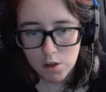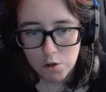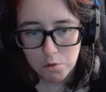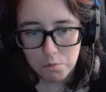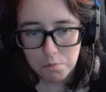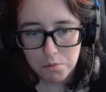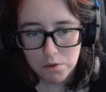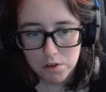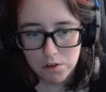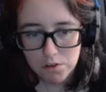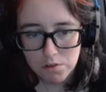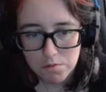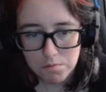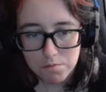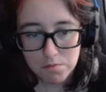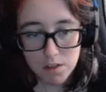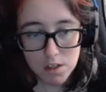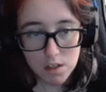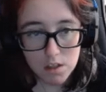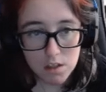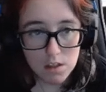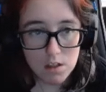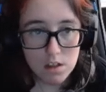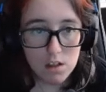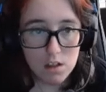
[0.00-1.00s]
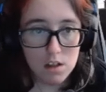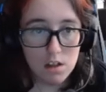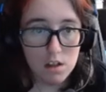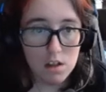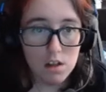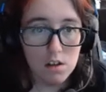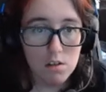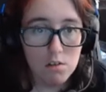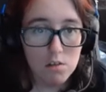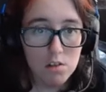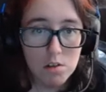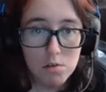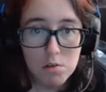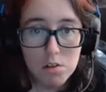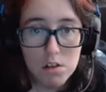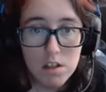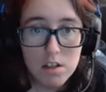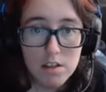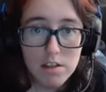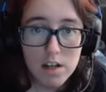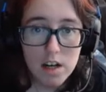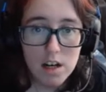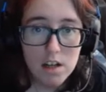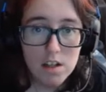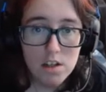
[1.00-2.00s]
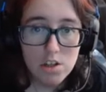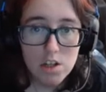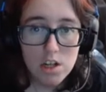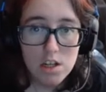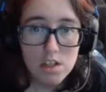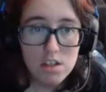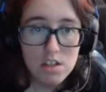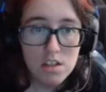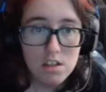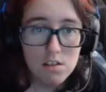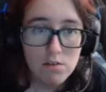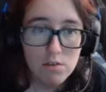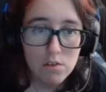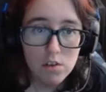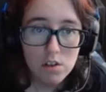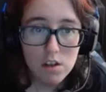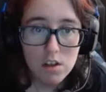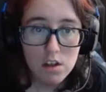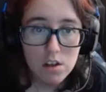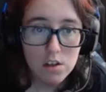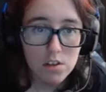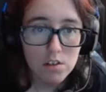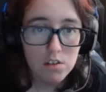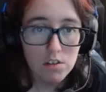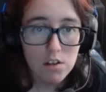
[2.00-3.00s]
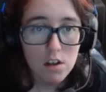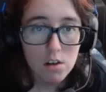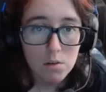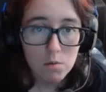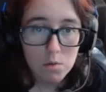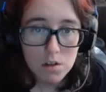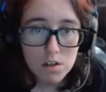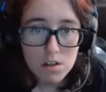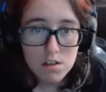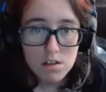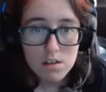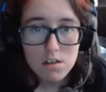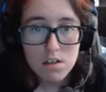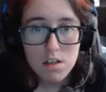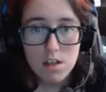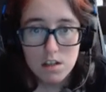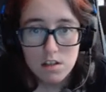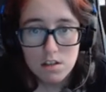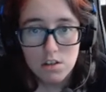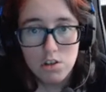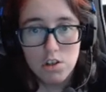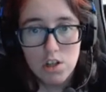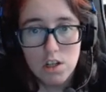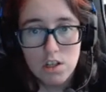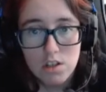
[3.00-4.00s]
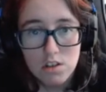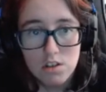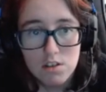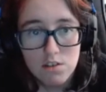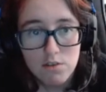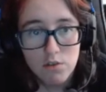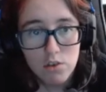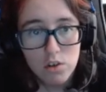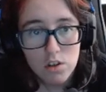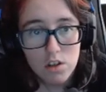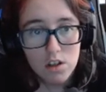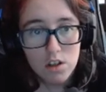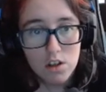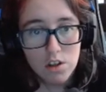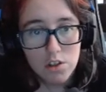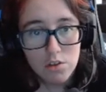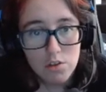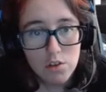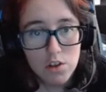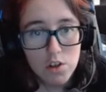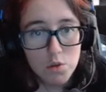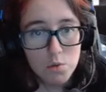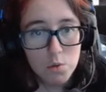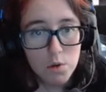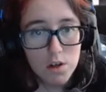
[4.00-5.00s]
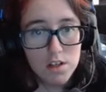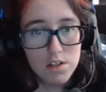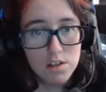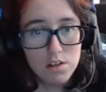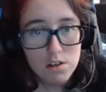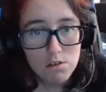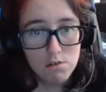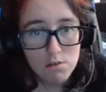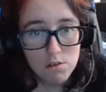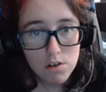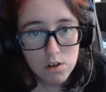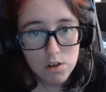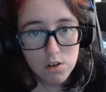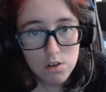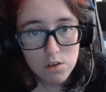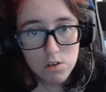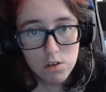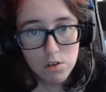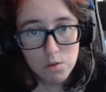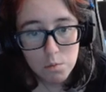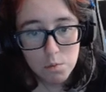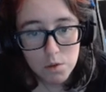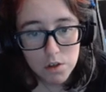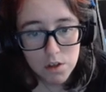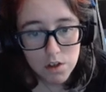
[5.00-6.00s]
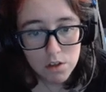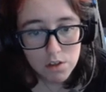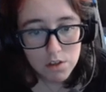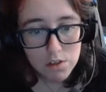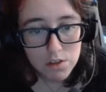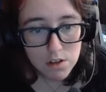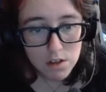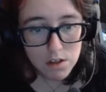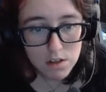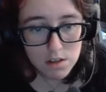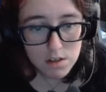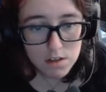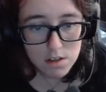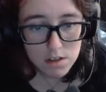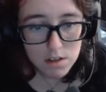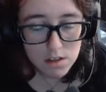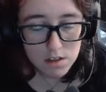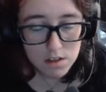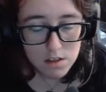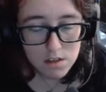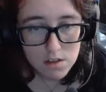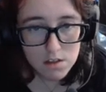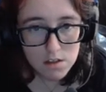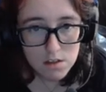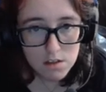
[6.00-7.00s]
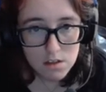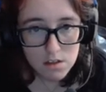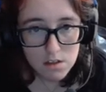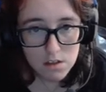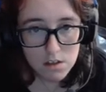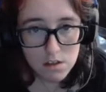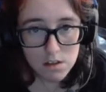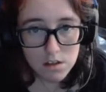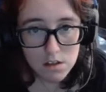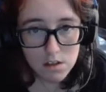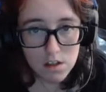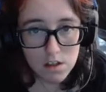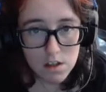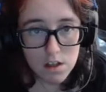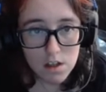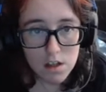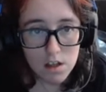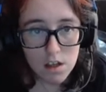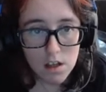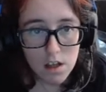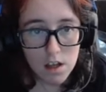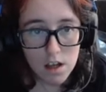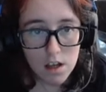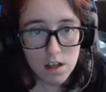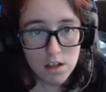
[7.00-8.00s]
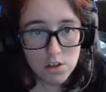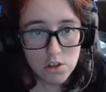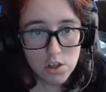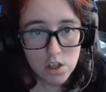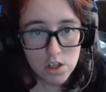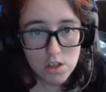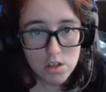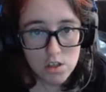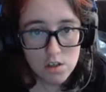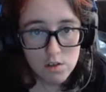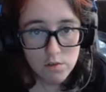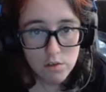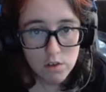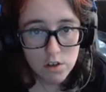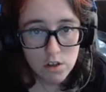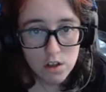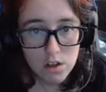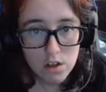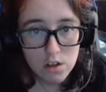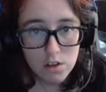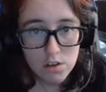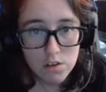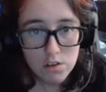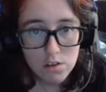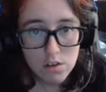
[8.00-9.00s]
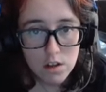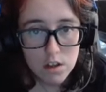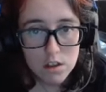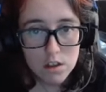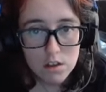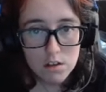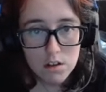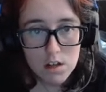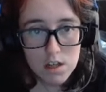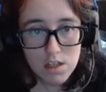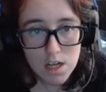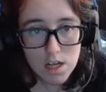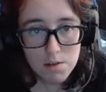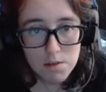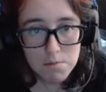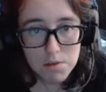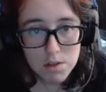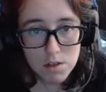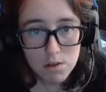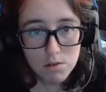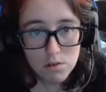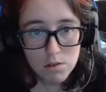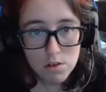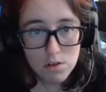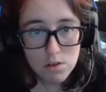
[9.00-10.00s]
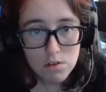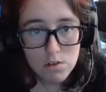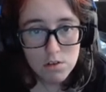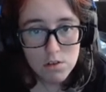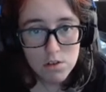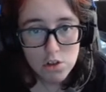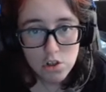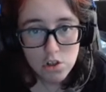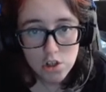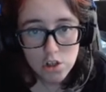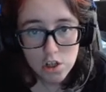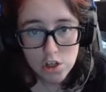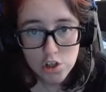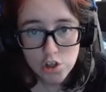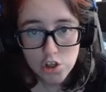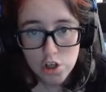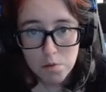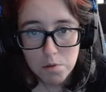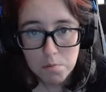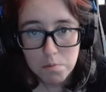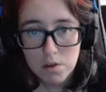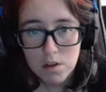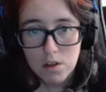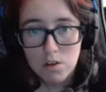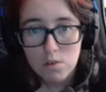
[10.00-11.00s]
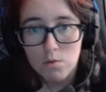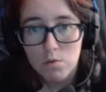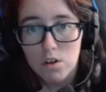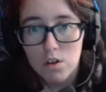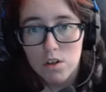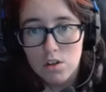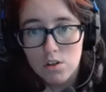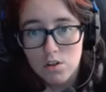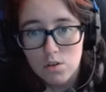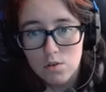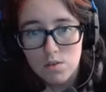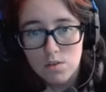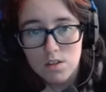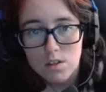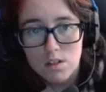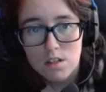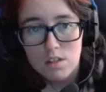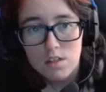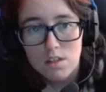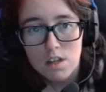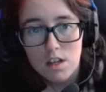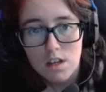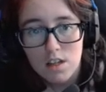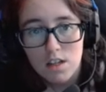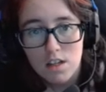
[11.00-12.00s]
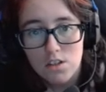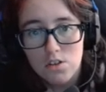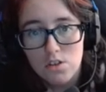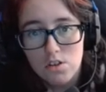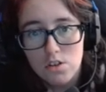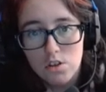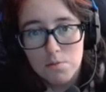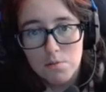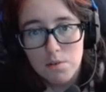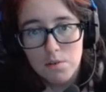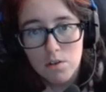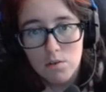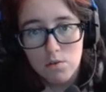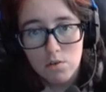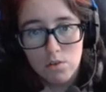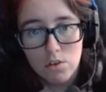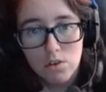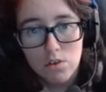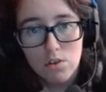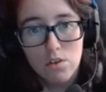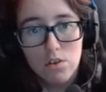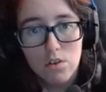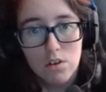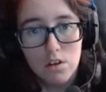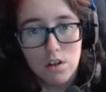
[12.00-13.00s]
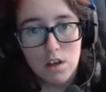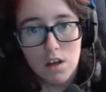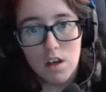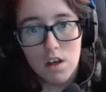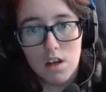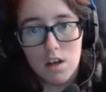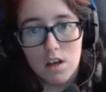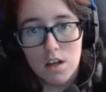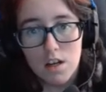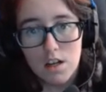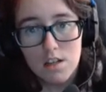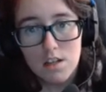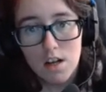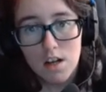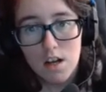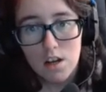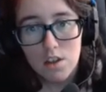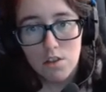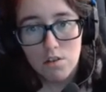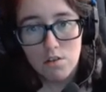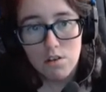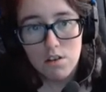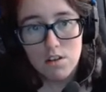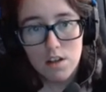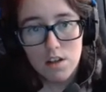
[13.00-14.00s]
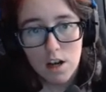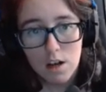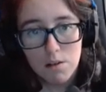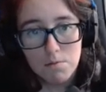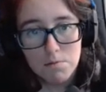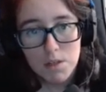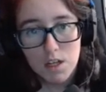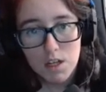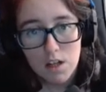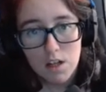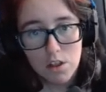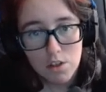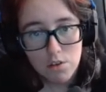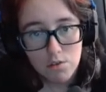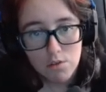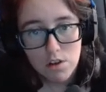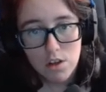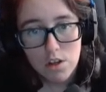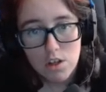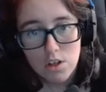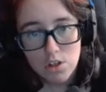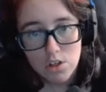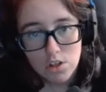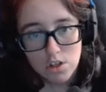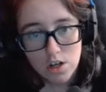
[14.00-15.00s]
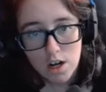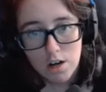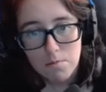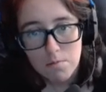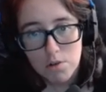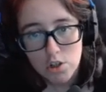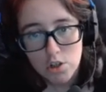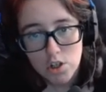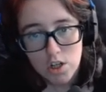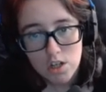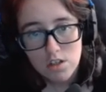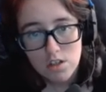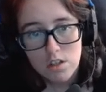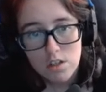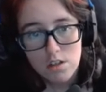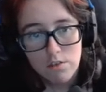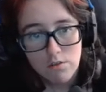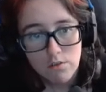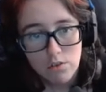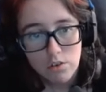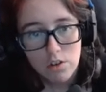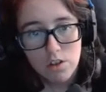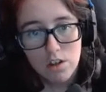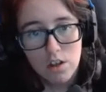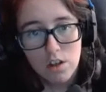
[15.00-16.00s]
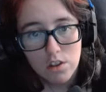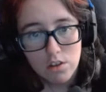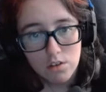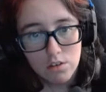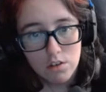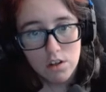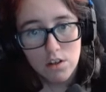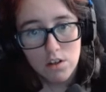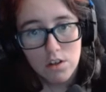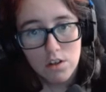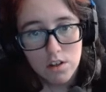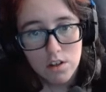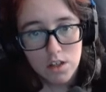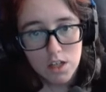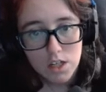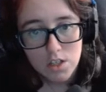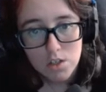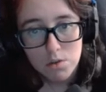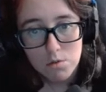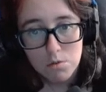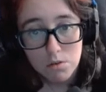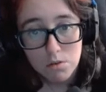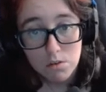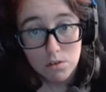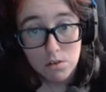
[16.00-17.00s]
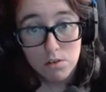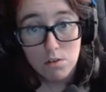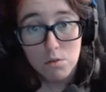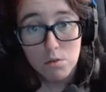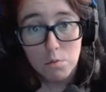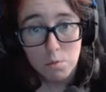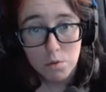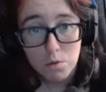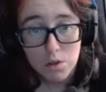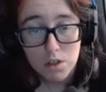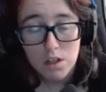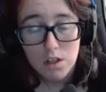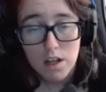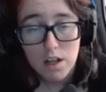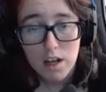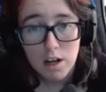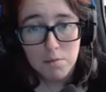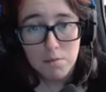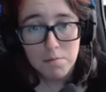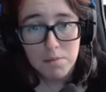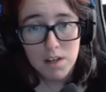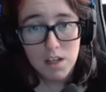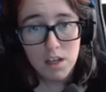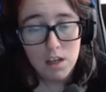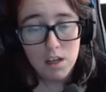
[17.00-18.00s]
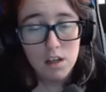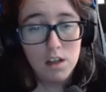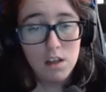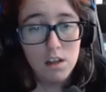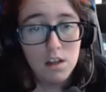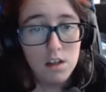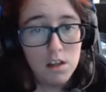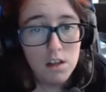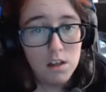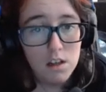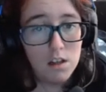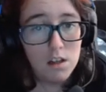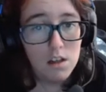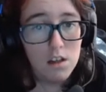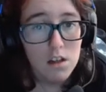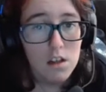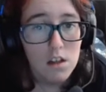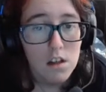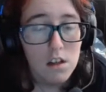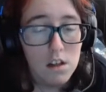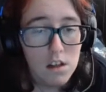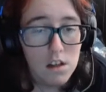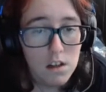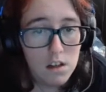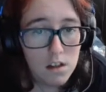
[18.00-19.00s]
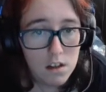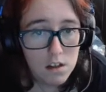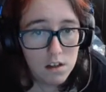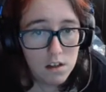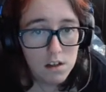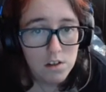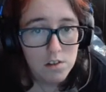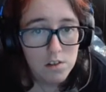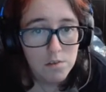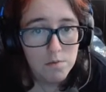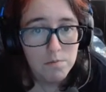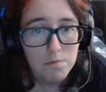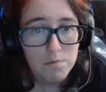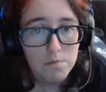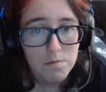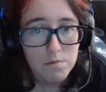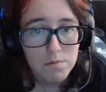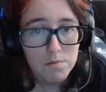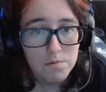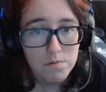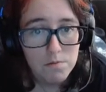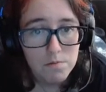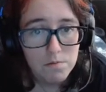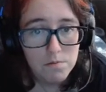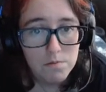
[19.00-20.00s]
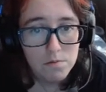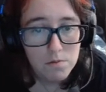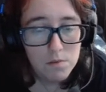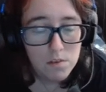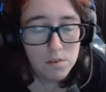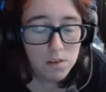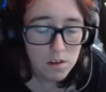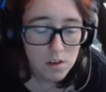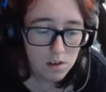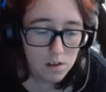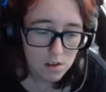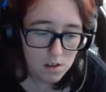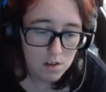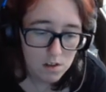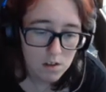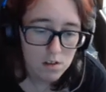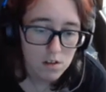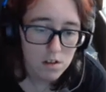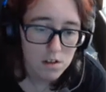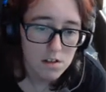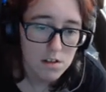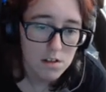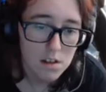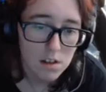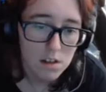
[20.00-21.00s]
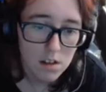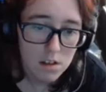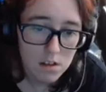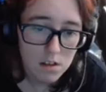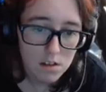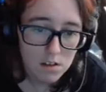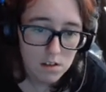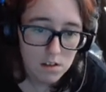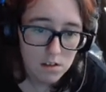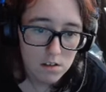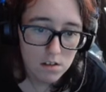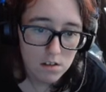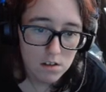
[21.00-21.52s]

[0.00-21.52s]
Oh, brother. When you roll a die, the chances of rolling a 3 are 1 in 6. The chances of rolling a 3 twice in a row are 1 in 36. And the chances of rolling a 3 three times in a row is a jaw-dropping 1 in 216. Let's assume you roll a die three times to get a 3 each time. Your chances of rolling a 3 on your next roll are 1 in how many? Um, hold on a second.